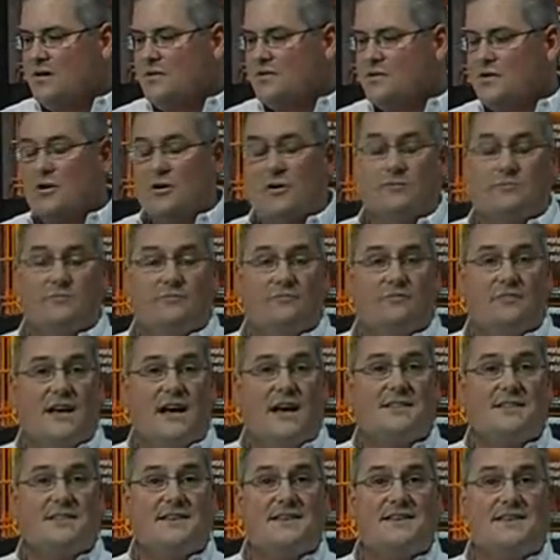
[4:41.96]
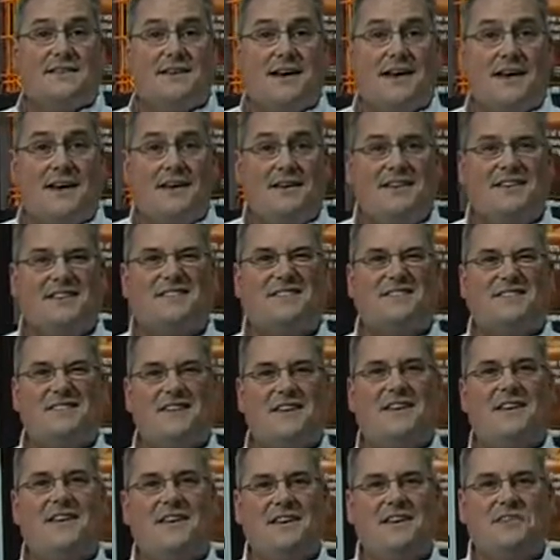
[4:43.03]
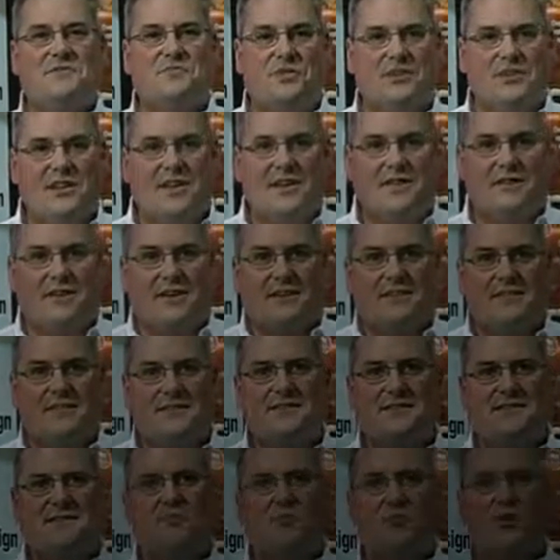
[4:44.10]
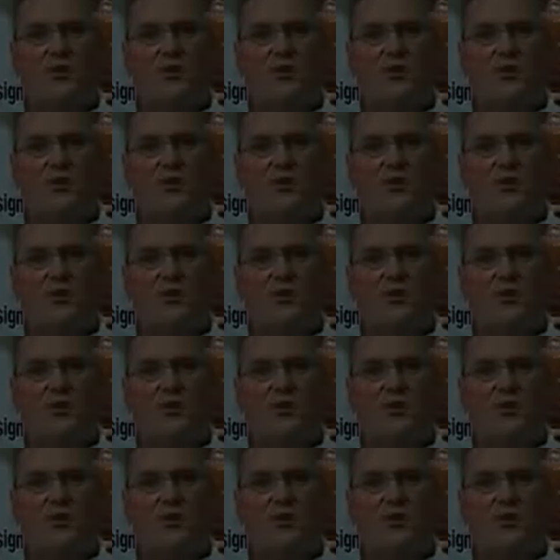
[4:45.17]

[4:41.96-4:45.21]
So, as they say, seeing is believing. This is a